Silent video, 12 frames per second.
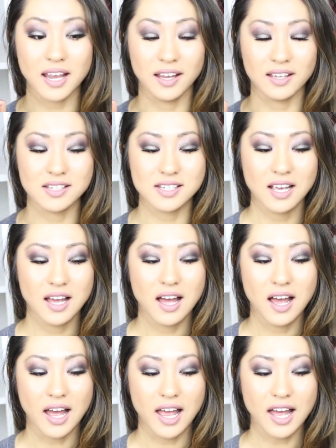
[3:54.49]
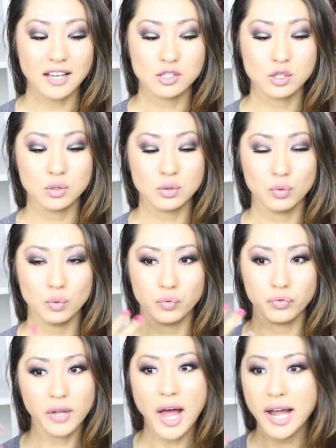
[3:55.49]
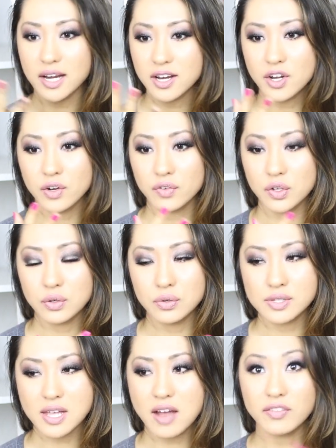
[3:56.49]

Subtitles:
And I had to fly to interviews.